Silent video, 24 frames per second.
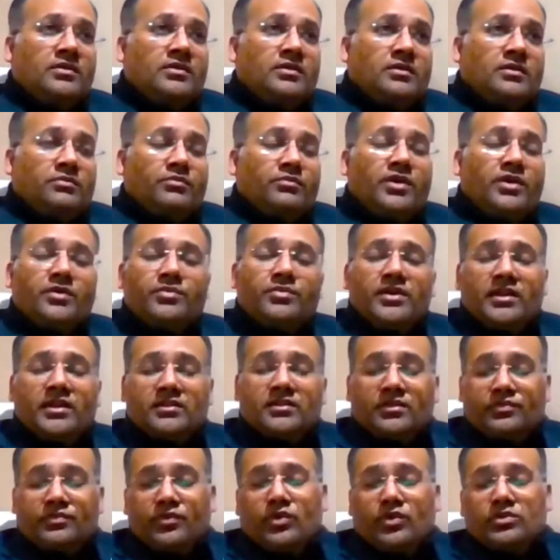maybe at the
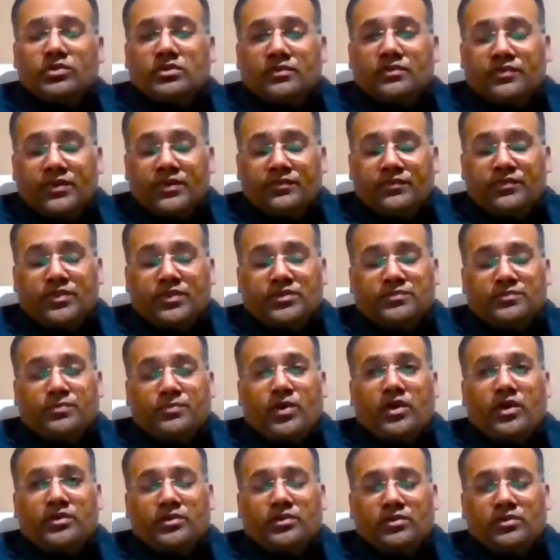fourth or fifth
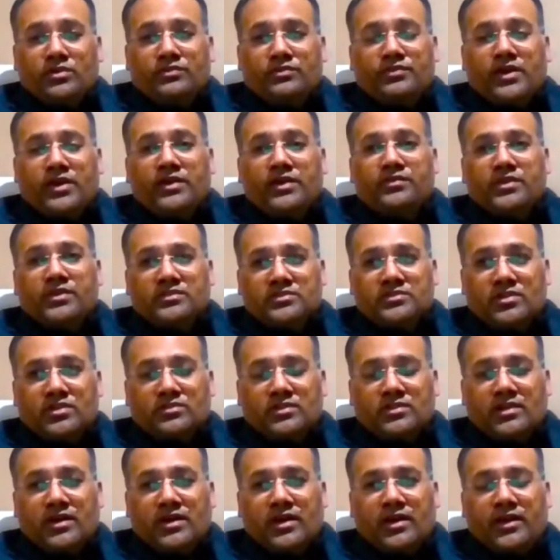spot, 5 years down
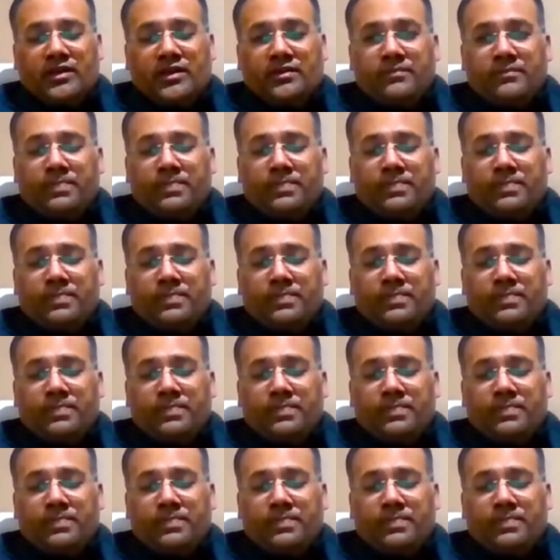the line.